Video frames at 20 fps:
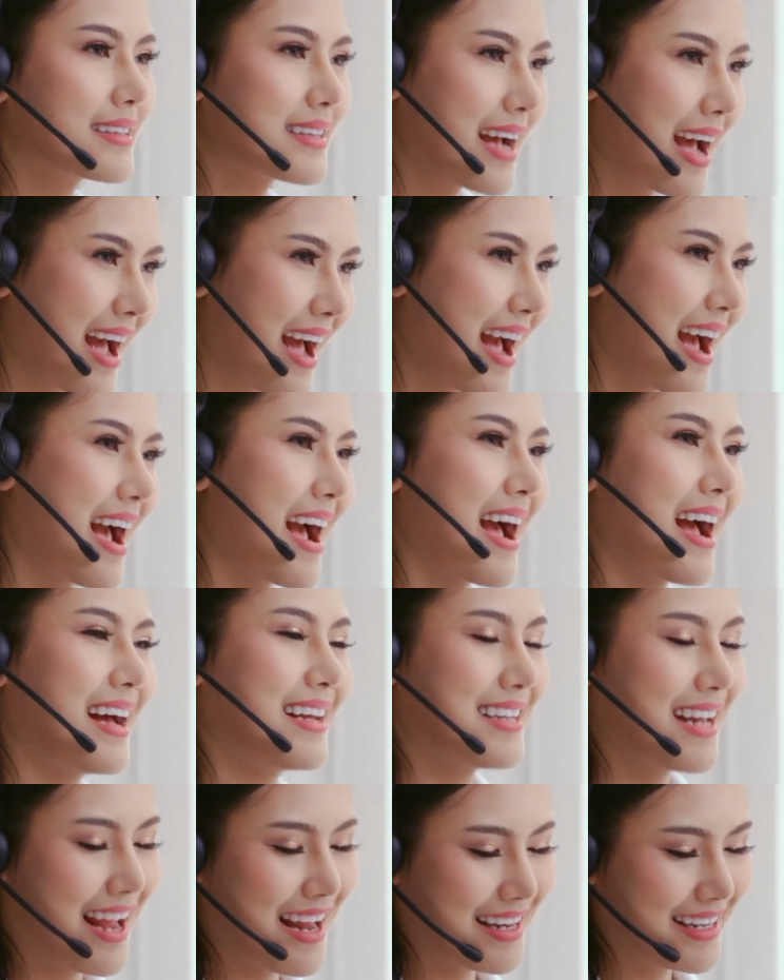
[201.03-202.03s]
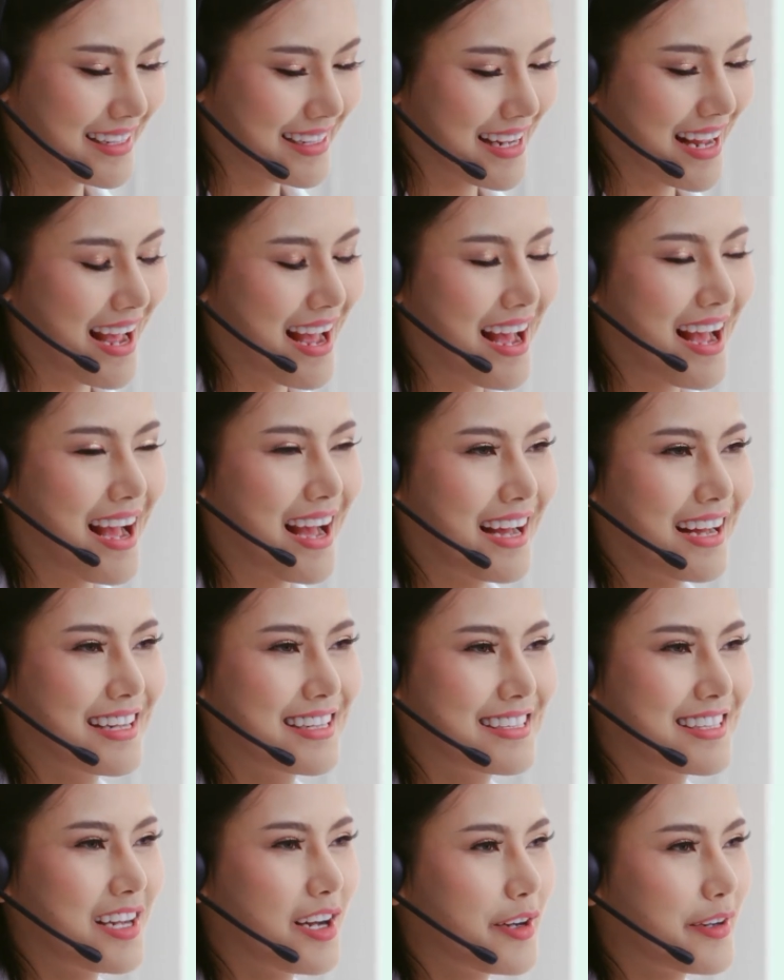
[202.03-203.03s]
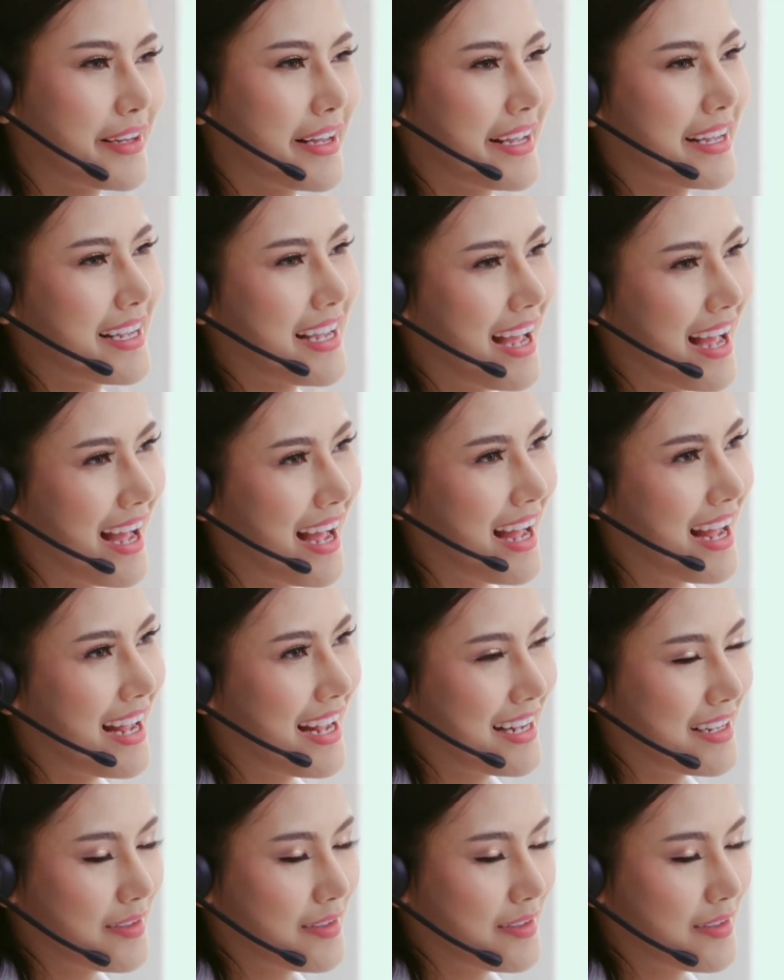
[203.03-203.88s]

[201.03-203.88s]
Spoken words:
or just give us a call for some friendly advice.